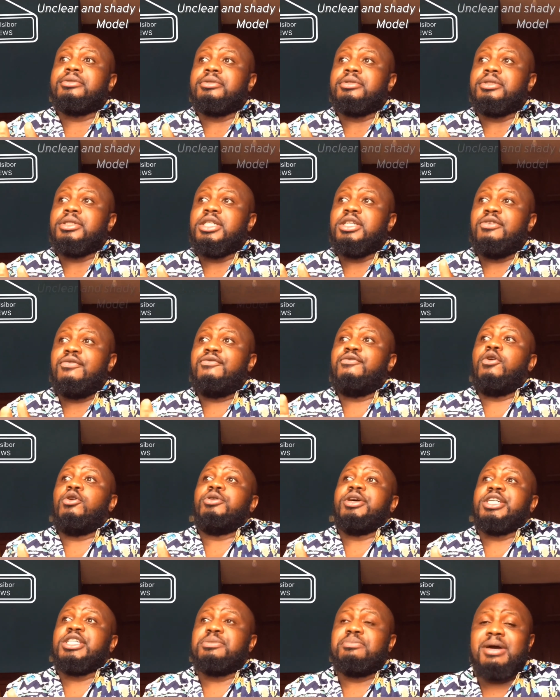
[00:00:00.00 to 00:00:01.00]
in the
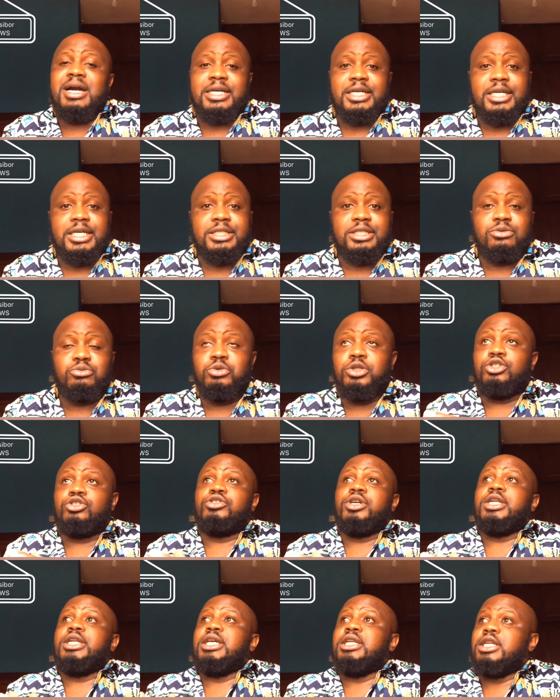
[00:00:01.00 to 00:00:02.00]
forex market, we
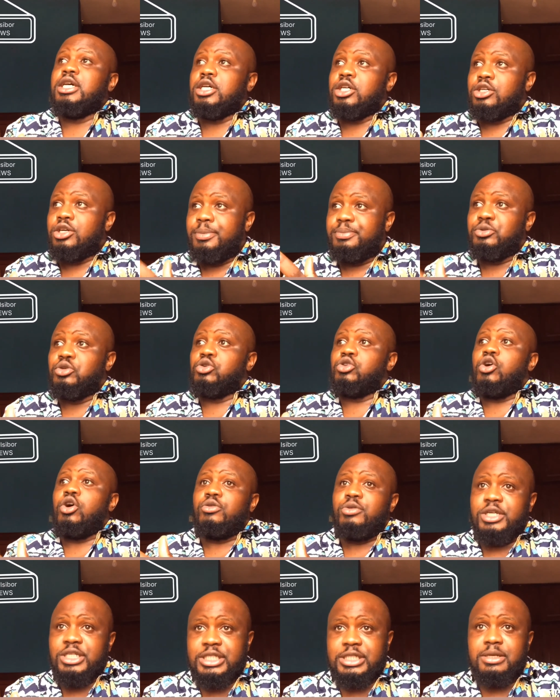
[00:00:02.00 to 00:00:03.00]
trade in the
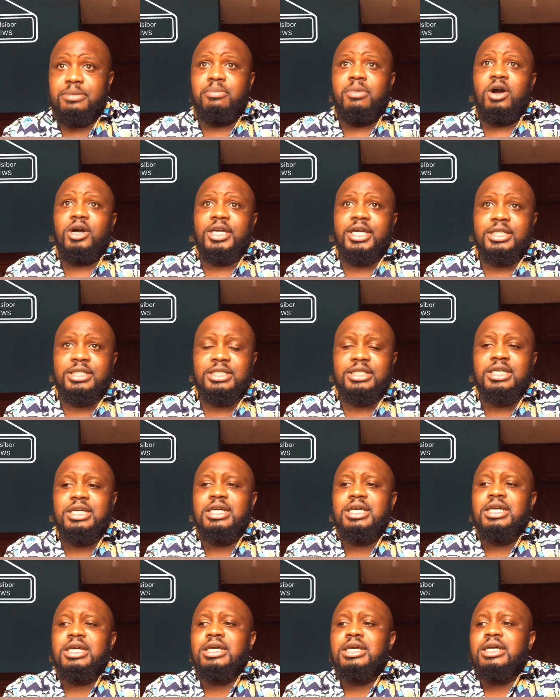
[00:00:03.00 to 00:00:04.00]
cryptocurrency market.
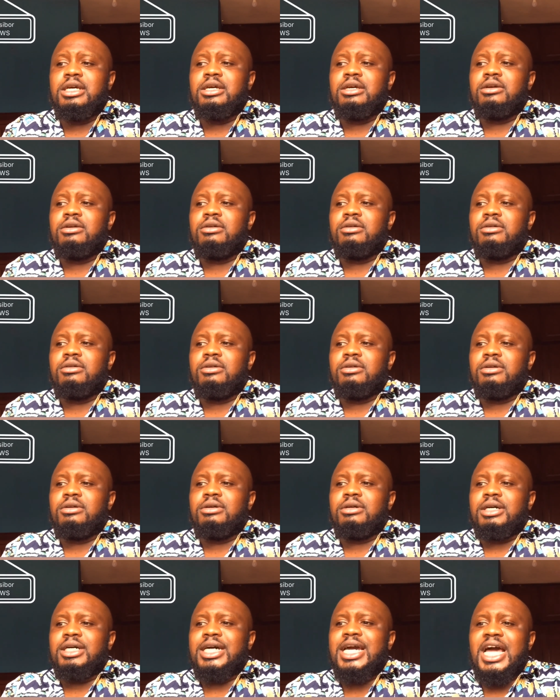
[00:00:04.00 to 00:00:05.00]

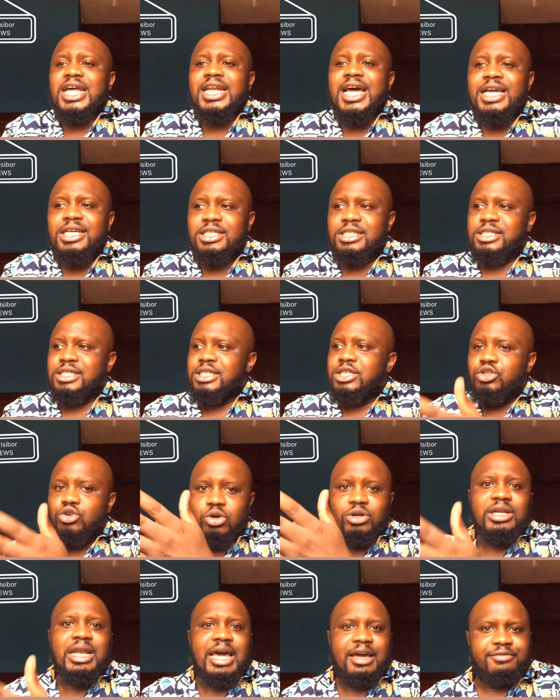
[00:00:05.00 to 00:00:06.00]
Can I see
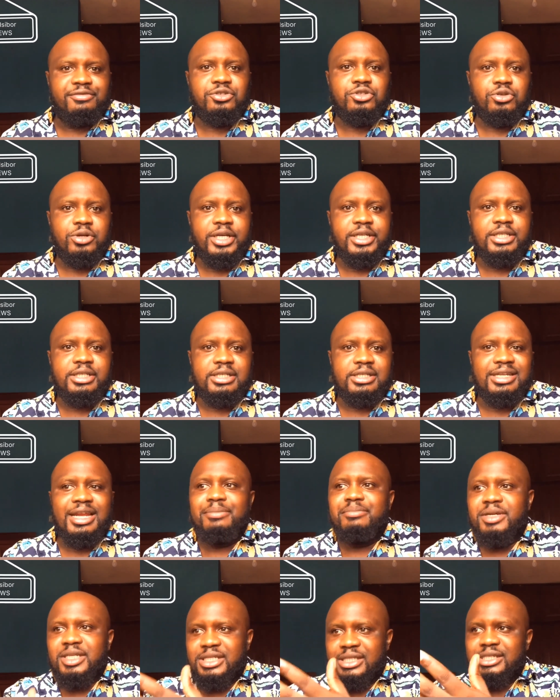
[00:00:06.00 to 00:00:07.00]
your live trades?
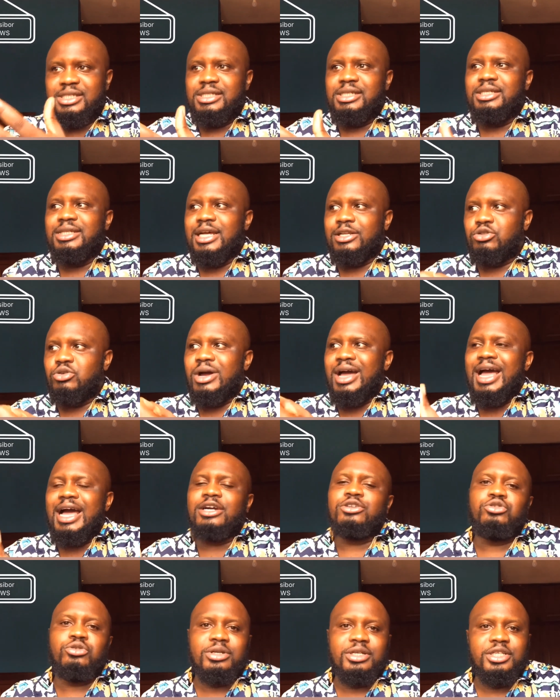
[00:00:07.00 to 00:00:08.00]
Let me see that you are
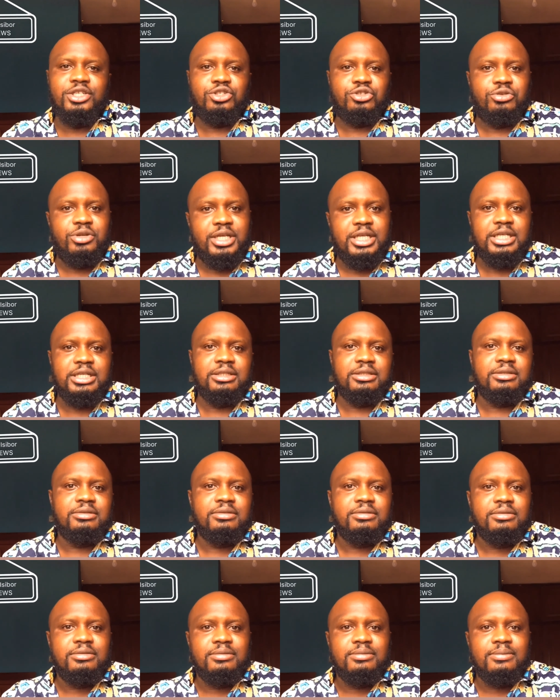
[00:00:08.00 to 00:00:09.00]
actually trading.
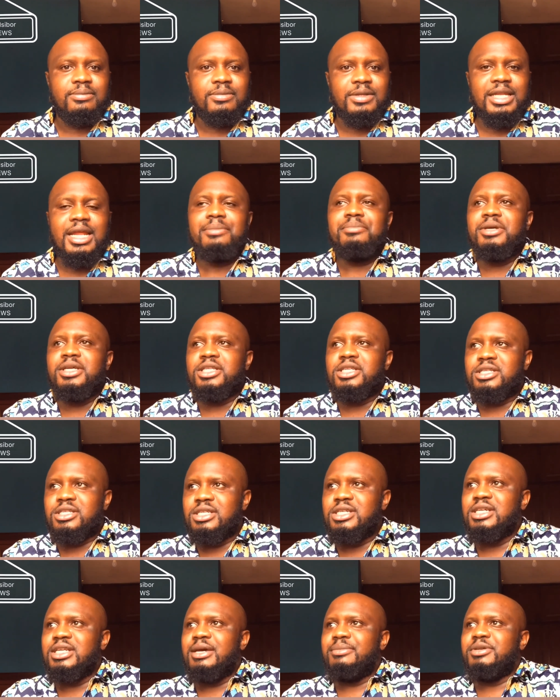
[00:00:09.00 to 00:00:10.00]
Let me
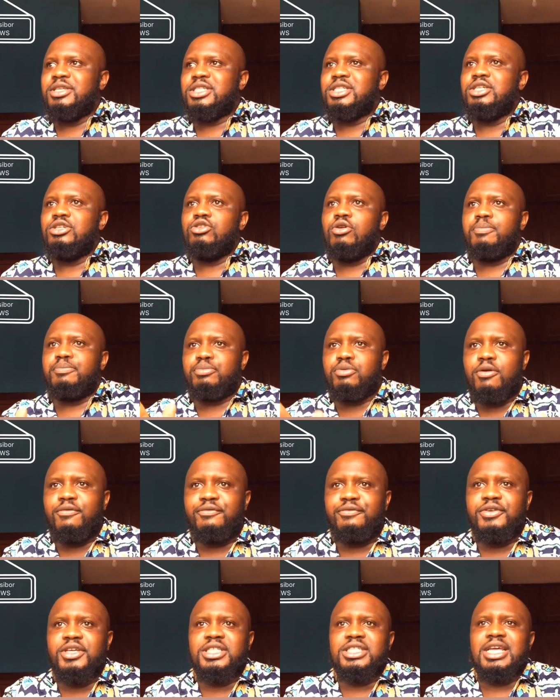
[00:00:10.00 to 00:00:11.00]
see your
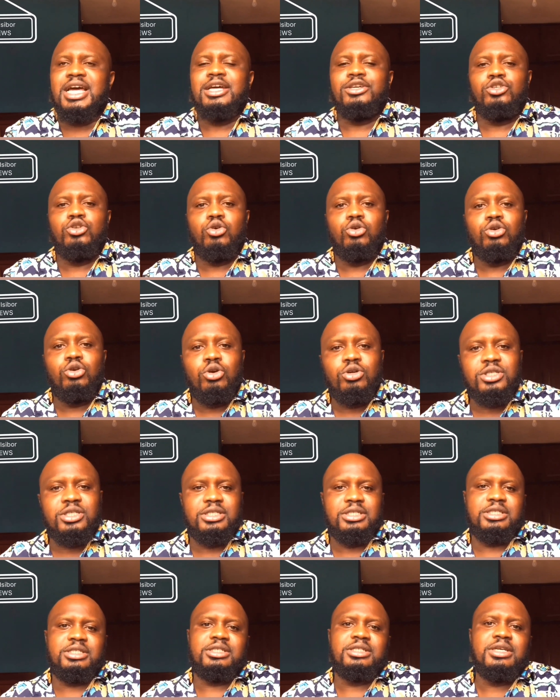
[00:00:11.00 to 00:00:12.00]
profits and your
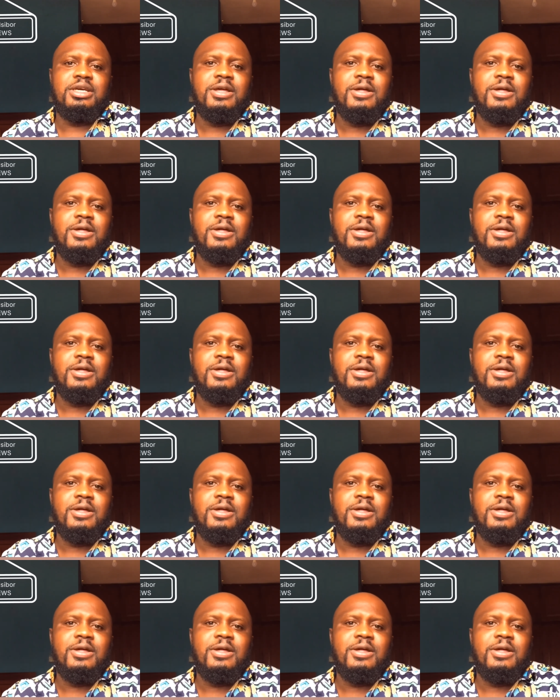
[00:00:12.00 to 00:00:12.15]
losses.